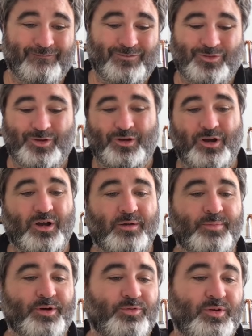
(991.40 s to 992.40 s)
So,
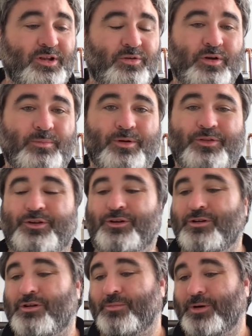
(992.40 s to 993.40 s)
because we need to rebuild the
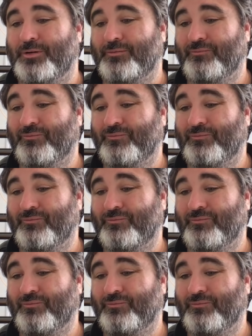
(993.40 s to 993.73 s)
Docker command.